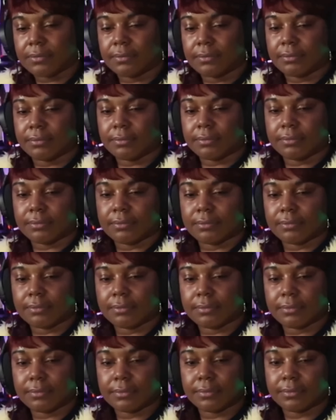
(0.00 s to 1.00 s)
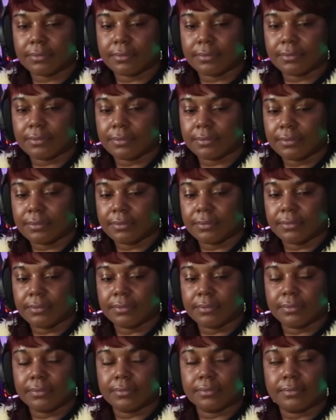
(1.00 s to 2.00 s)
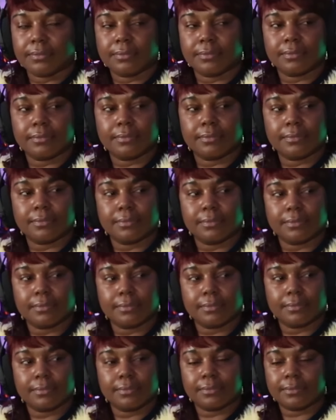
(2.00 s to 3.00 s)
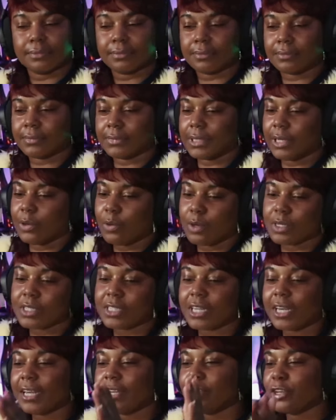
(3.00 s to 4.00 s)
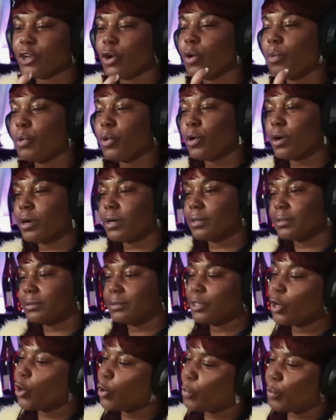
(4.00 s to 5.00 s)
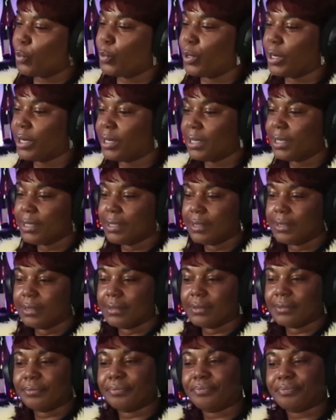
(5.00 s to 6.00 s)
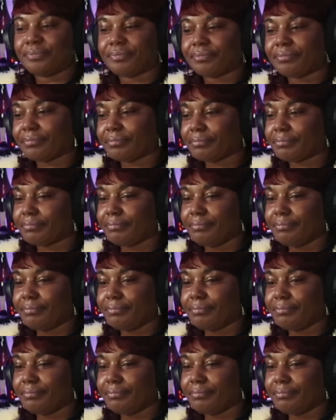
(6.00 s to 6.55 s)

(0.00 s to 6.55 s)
Well, you know how it is. Yeah, I made that woofer. Mm, Video number No more. No more. Video number four.